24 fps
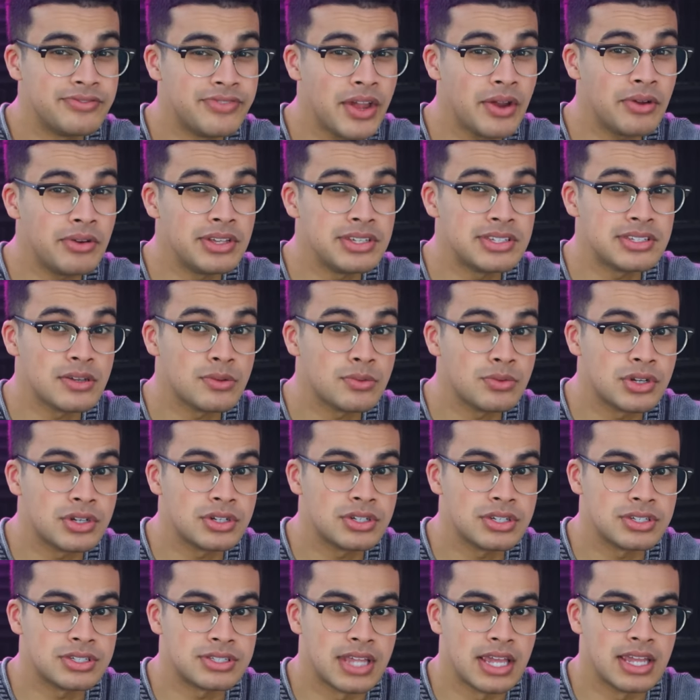very similar
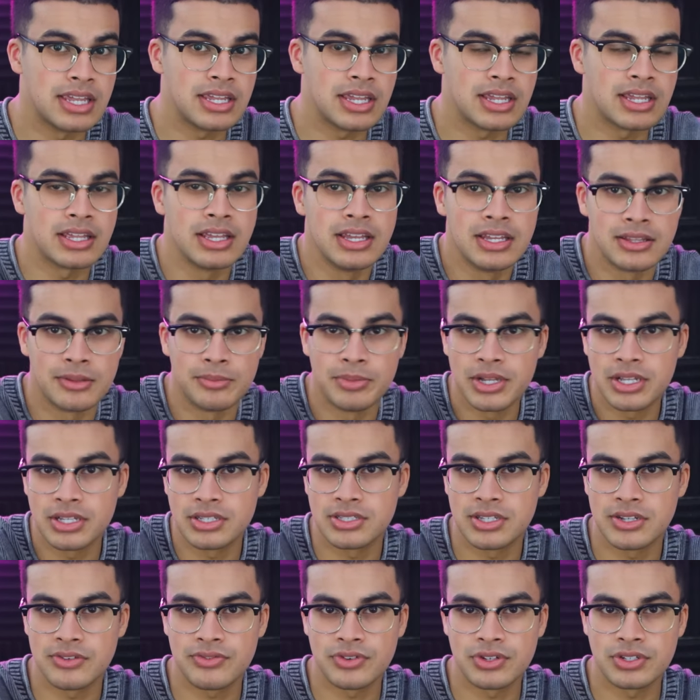to staking. The
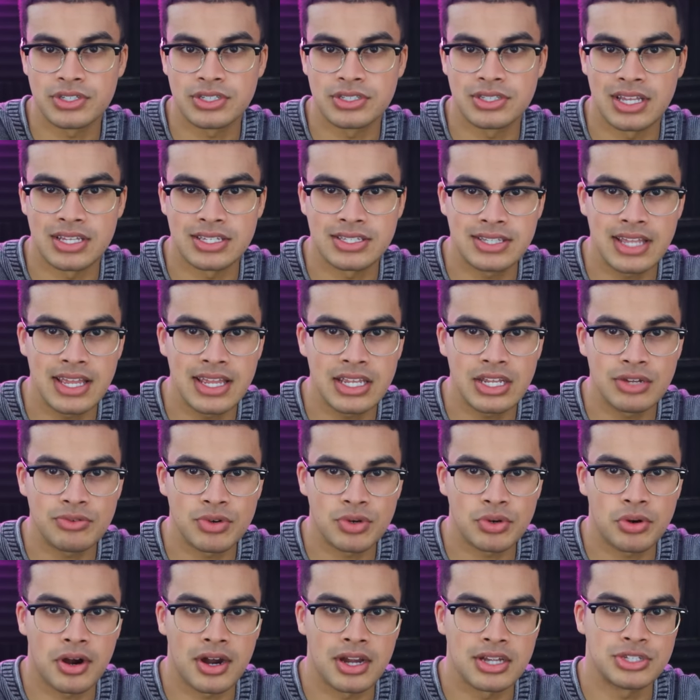biggest difference is that staking
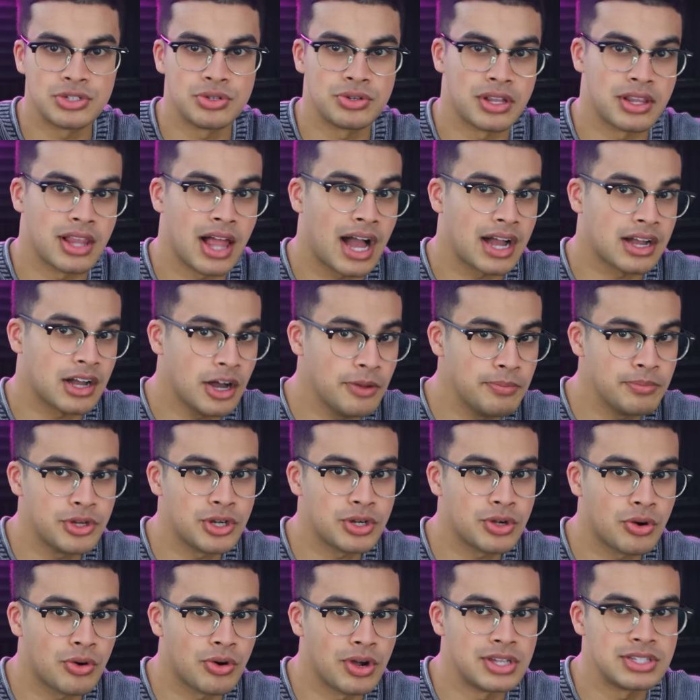requires you to lock up your
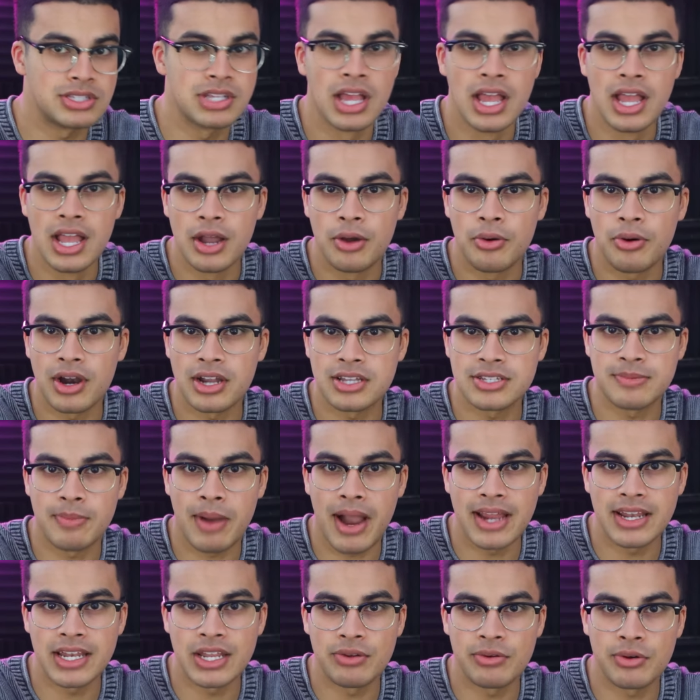coins, whereas
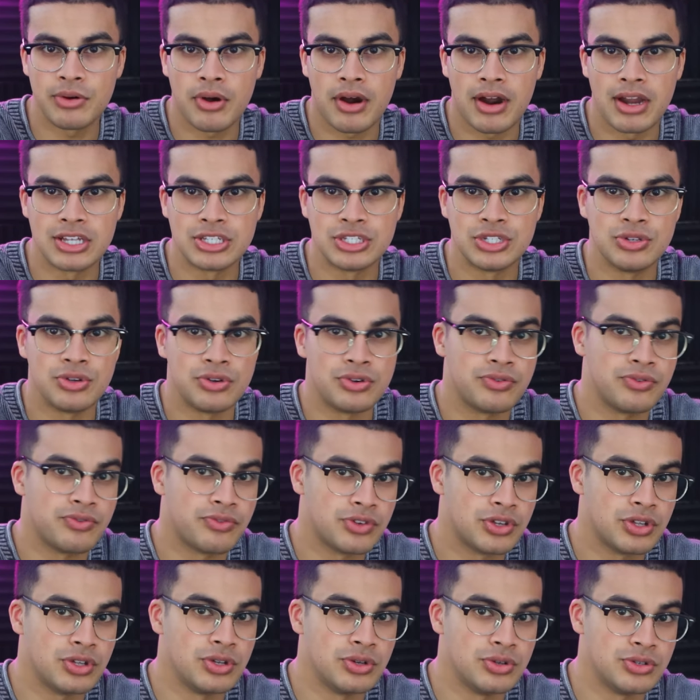mining requires you
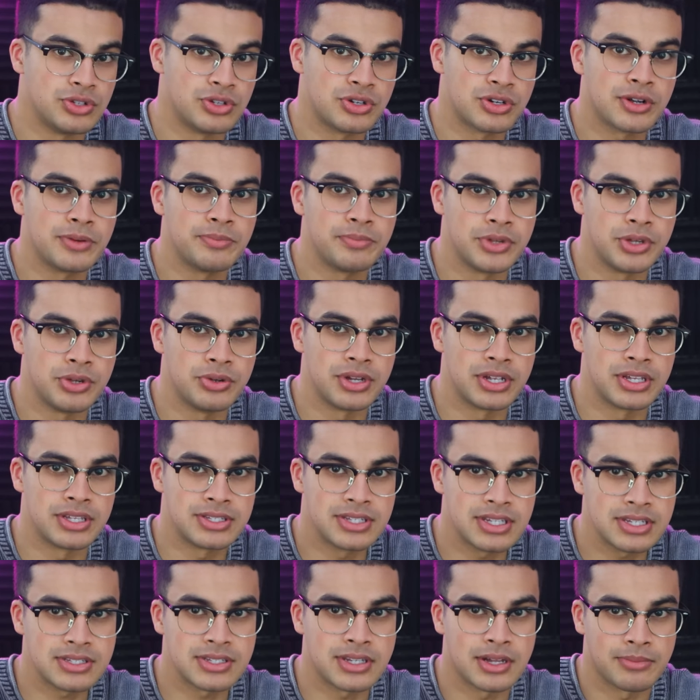to use your computing
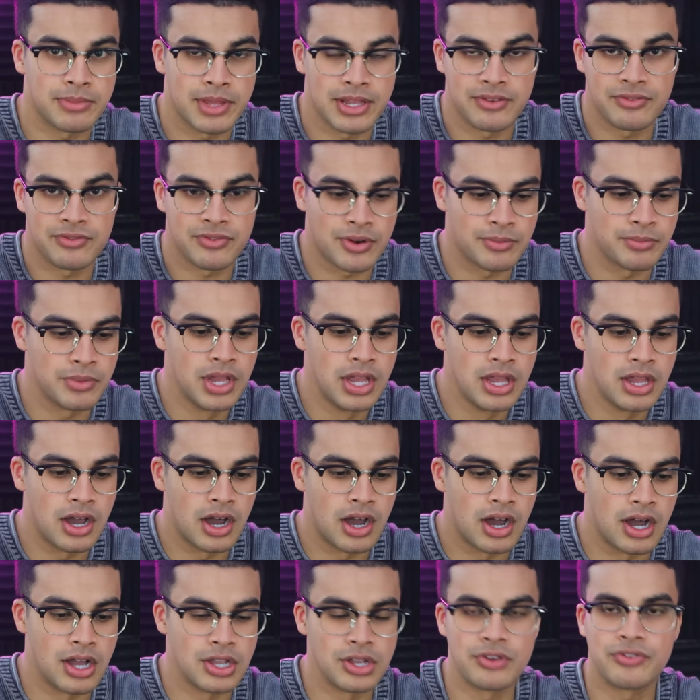system, like from
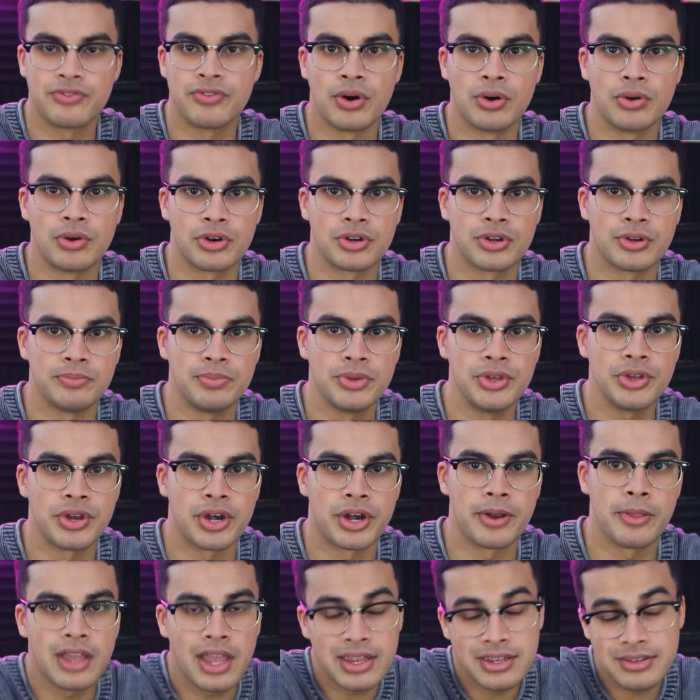your phone or computer.
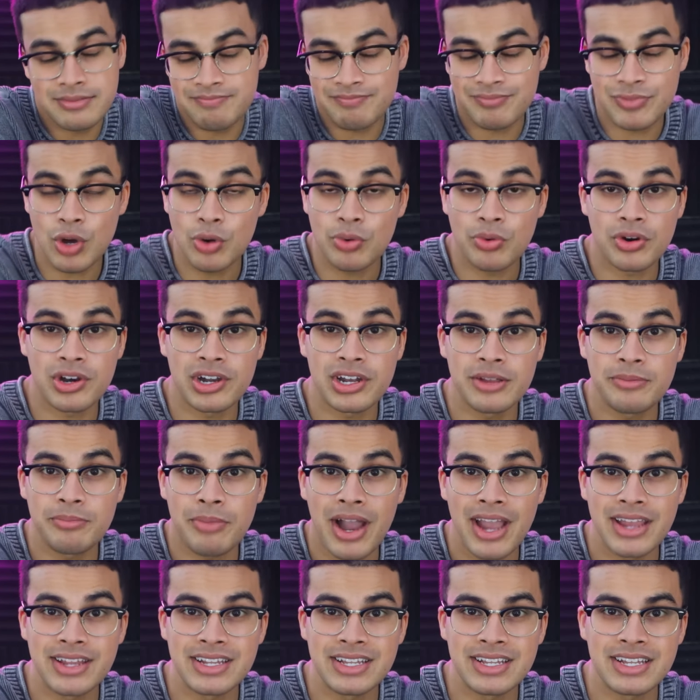And don't worry,
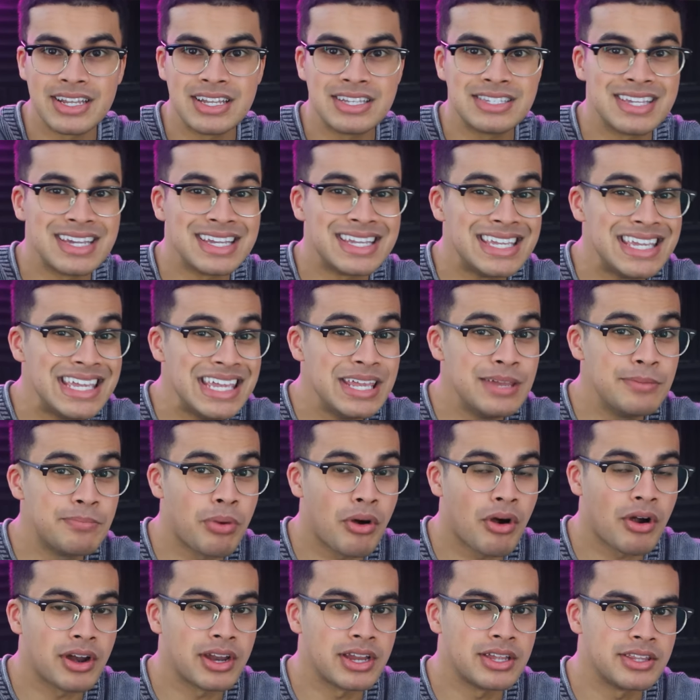mining is a key
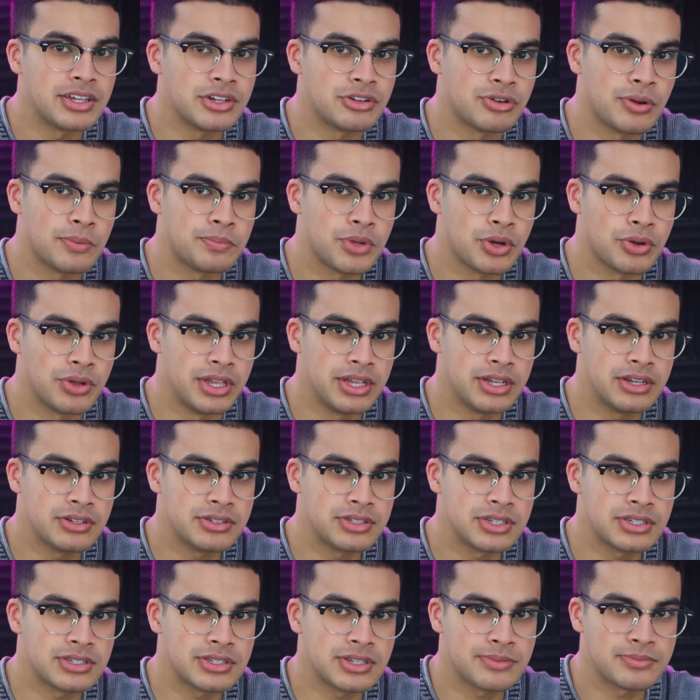part in the crypto
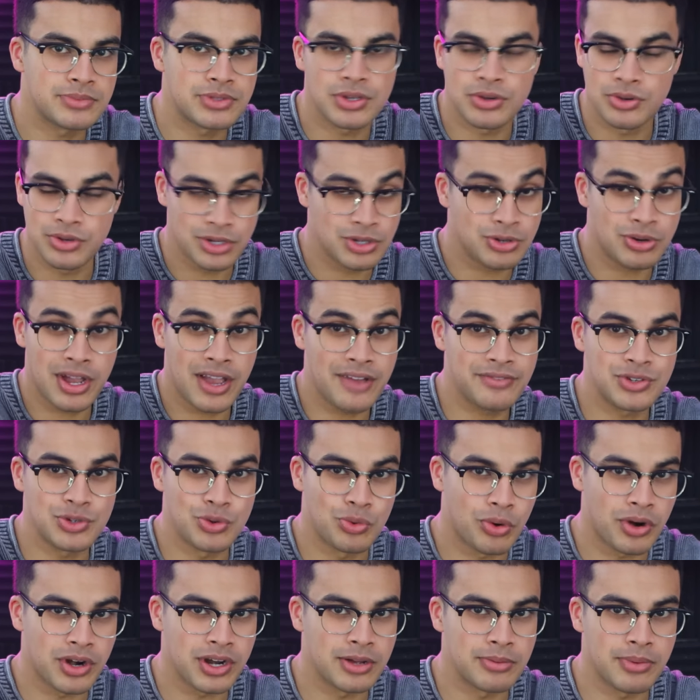ecosystem, so you don't have to
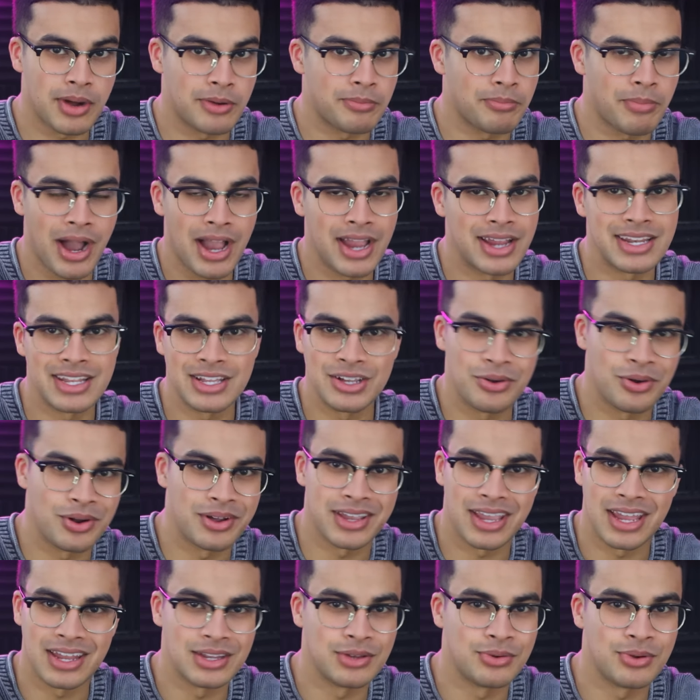worry about mining
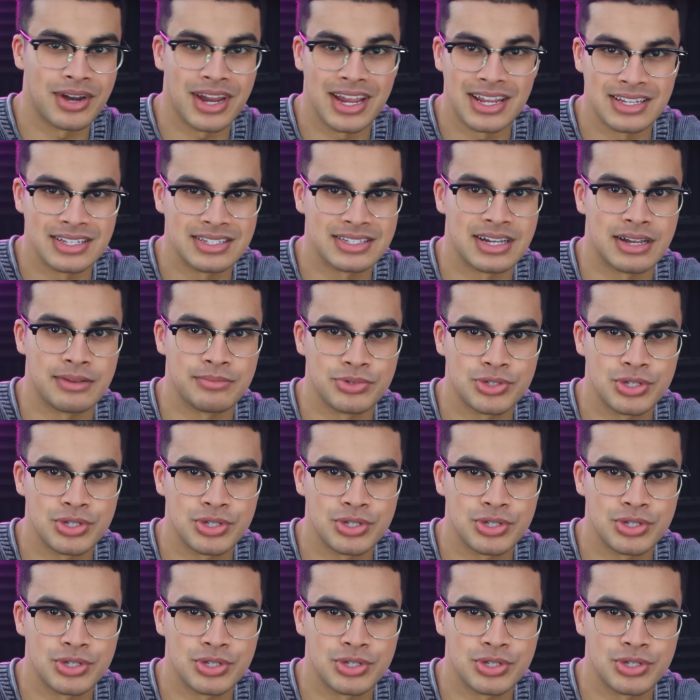going anywhere anytime